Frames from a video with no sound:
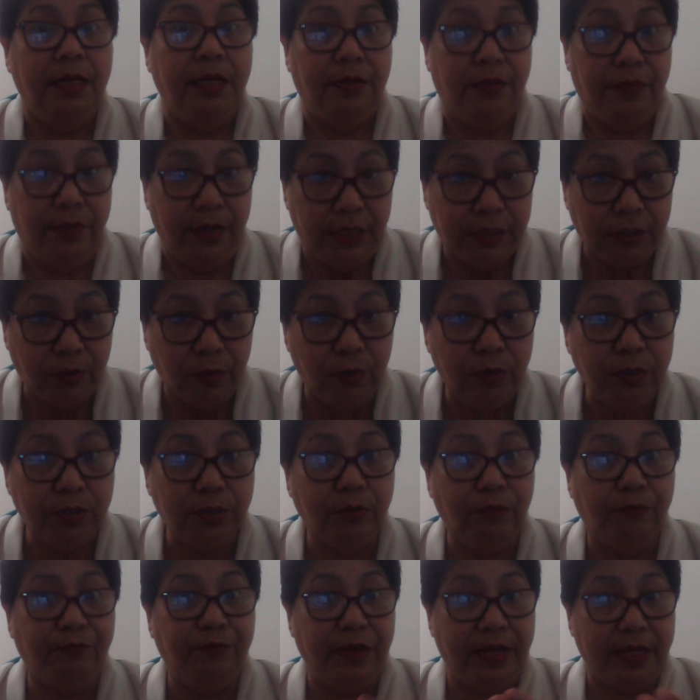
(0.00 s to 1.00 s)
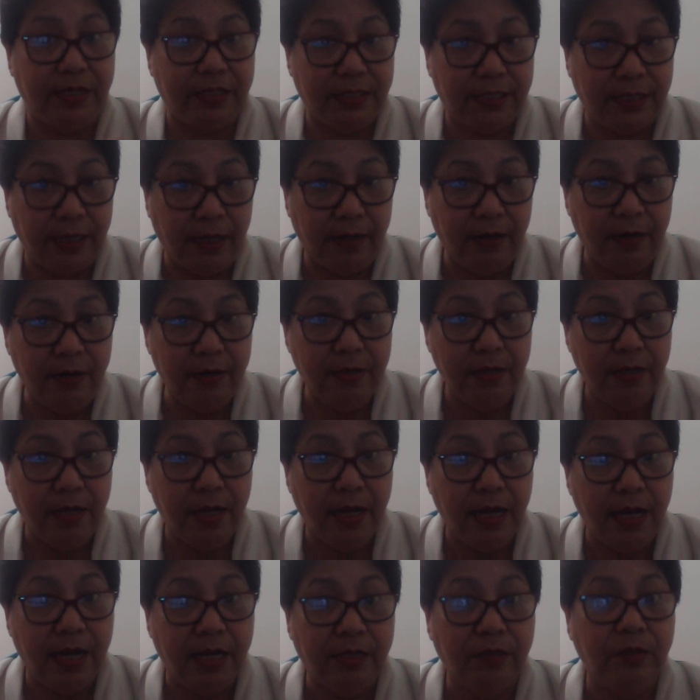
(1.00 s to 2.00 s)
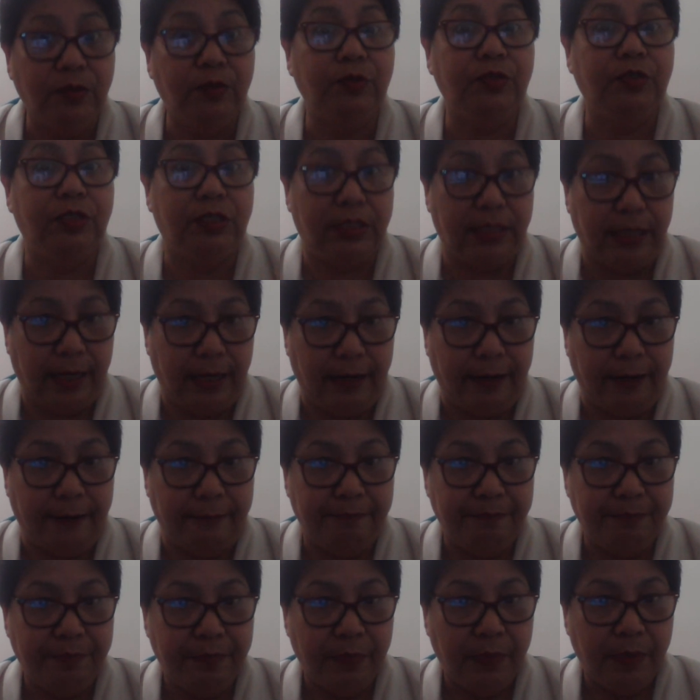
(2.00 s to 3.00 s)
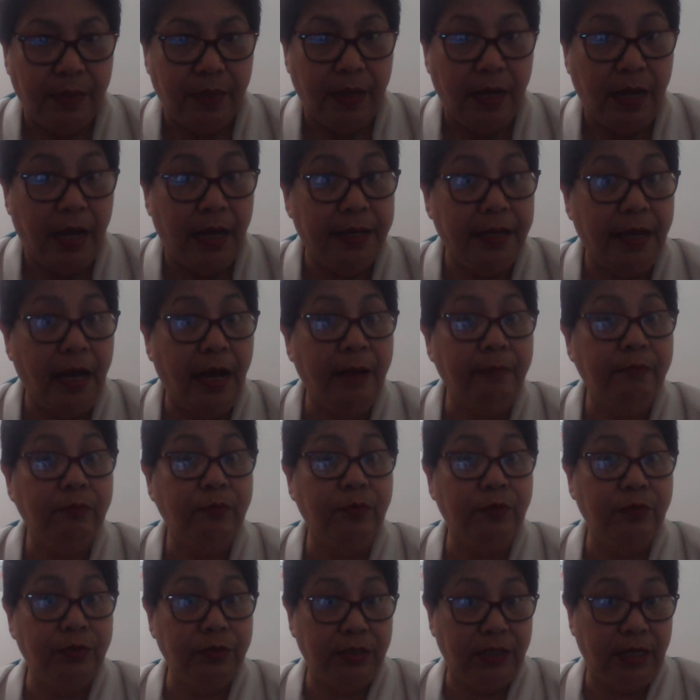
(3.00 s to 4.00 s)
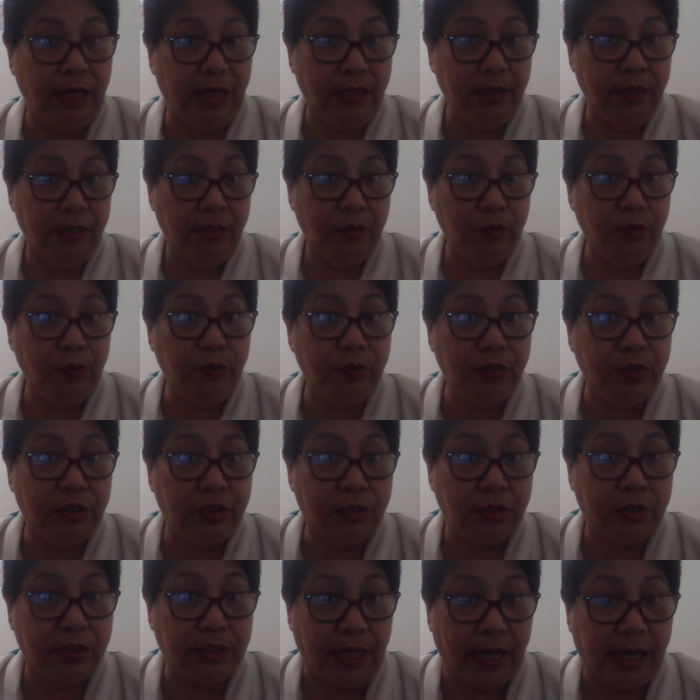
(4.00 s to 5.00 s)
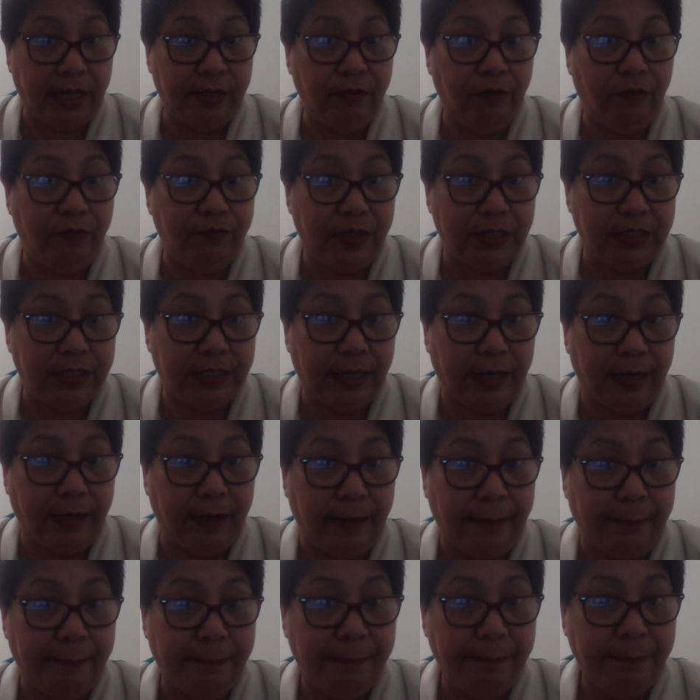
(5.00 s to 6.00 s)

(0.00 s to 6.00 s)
There's also fake seller and good seller. I am on the good side of the seller.